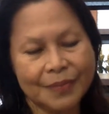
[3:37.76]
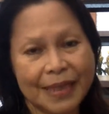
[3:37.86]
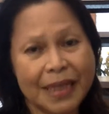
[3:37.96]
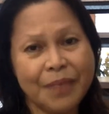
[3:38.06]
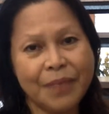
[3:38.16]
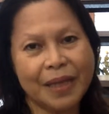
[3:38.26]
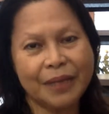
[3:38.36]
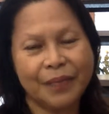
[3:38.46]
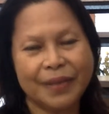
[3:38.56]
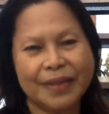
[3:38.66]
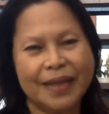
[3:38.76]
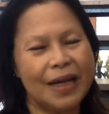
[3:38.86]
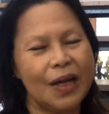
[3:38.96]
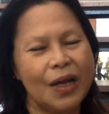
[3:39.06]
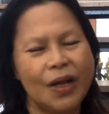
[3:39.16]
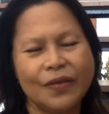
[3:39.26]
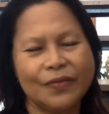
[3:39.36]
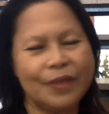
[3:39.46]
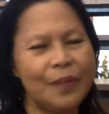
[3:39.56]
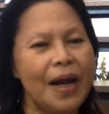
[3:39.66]
email, but then a lot
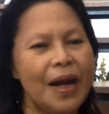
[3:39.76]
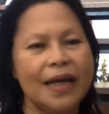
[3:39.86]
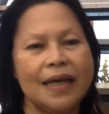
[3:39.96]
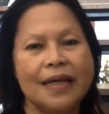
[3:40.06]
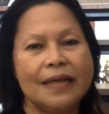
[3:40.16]
of them are